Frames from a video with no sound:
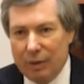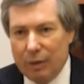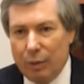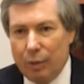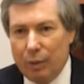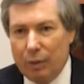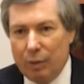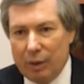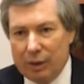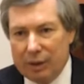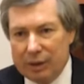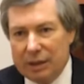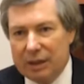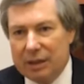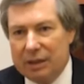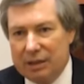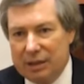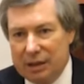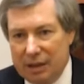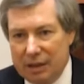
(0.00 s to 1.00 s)
We want to
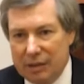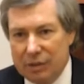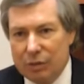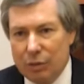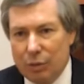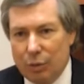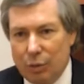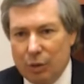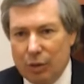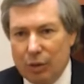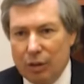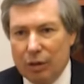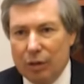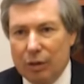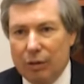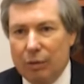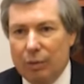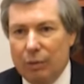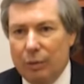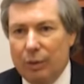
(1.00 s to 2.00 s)
continue to
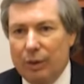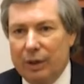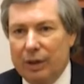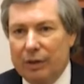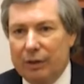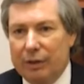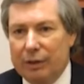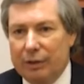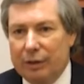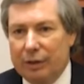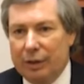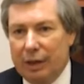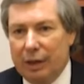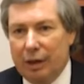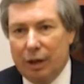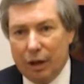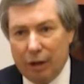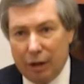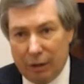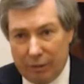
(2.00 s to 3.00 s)
work with
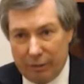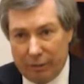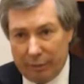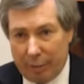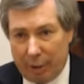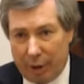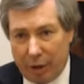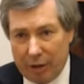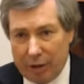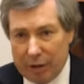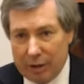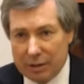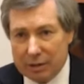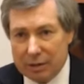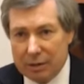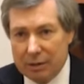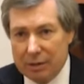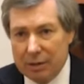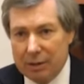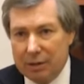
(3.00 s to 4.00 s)
all of the
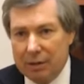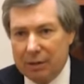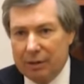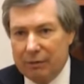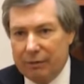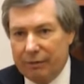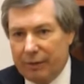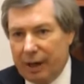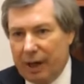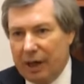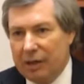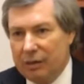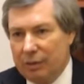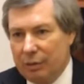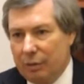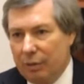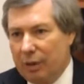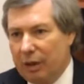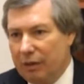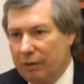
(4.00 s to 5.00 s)
parties to find
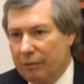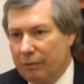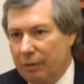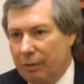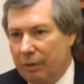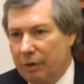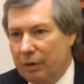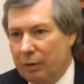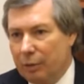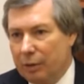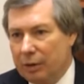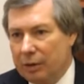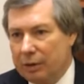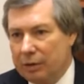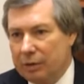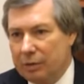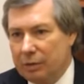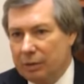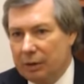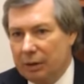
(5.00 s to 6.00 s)
a way
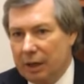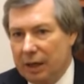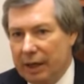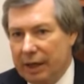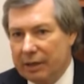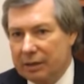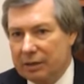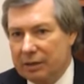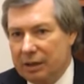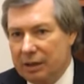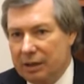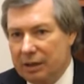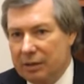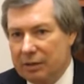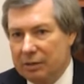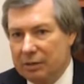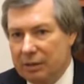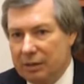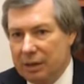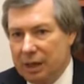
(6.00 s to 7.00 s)
forward to a
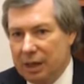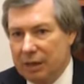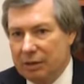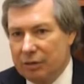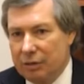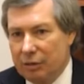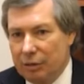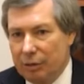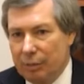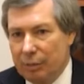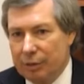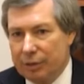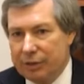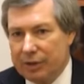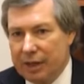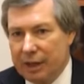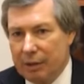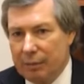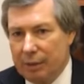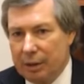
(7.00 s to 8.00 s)
lasting and durable
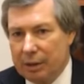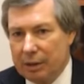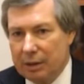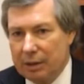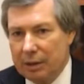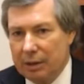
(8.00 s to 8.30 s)
settlement.